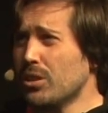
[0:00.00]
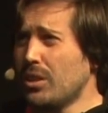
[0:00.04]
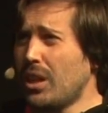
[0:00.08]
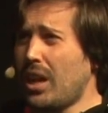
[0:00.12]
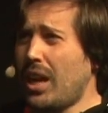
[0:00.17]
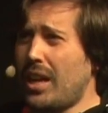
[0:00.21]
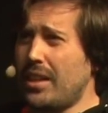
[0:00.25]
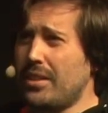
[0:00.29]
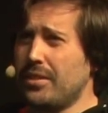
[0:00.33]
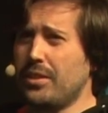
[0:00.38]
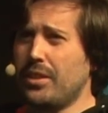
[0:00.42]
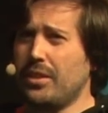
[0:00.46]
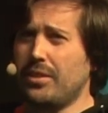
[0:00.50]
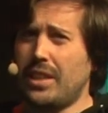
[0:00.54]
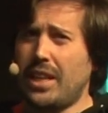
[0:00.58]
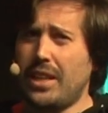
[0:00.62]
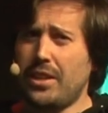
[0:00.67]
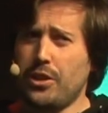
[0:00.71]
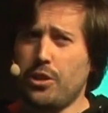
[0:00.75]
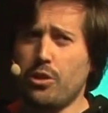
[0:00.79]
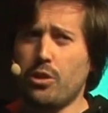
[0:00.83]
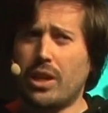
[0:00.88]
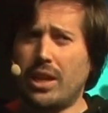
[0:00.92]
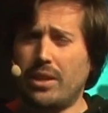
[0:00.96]
and
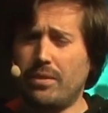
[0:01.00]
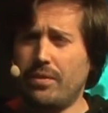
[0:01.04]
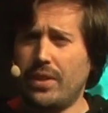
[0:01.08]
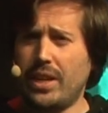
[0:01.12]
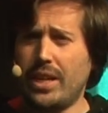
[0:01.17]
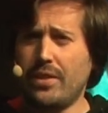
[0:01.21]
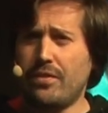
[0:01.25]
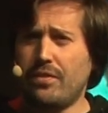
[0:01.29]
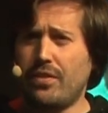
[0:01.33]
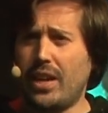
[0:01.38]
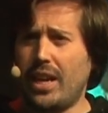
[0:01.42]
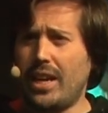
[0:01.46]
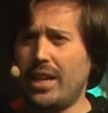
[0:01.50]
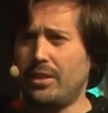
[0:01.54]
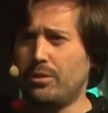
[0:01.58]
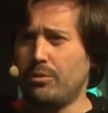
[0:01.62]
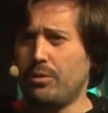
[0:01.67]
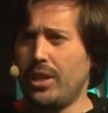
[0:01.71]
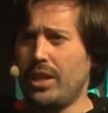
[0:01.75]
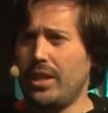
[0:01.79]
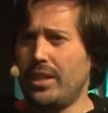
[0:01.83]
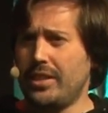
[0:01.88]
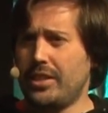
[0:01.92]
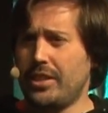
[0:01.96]
then you can verify
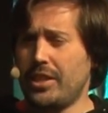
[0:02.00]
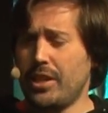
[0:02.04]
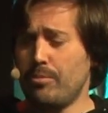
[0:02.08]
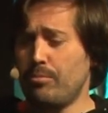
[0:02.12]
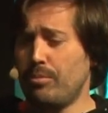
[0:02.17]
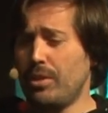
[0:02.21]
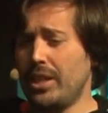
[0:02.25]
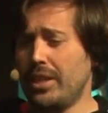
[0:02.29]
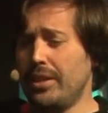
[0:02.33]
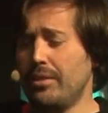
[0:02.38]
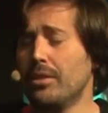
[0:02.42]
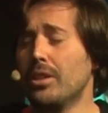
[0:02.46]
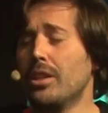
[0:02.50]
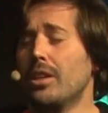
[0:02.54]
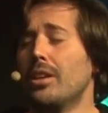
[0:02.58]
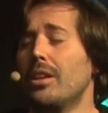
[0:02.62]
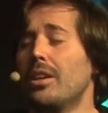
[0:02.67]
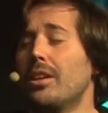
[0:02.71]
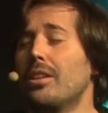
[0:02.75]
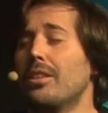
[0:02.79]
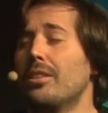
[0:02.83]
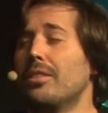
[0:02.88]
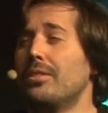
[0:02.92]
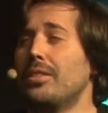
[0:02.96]
it really cheaply,
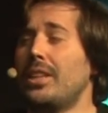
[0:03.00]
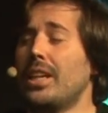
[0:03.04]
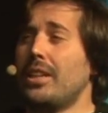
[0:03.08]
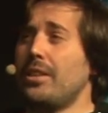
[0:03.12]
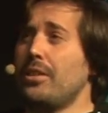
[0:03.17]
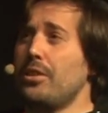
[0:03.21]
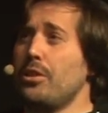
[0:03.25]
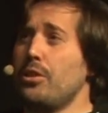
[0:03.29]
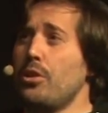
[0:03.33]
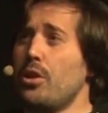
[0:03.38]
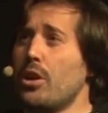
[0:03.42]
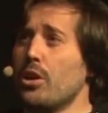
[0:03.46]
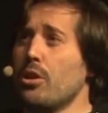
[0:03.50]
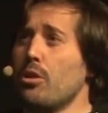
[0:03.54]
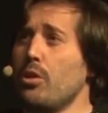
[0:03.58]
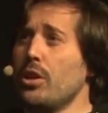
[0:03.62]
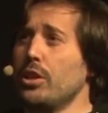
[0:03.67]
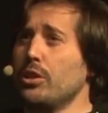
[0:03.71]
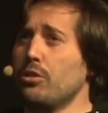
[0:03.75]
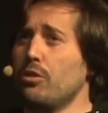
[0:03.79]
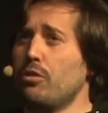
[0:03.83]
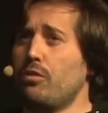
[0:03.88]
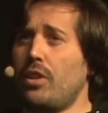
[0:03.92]
then you are going to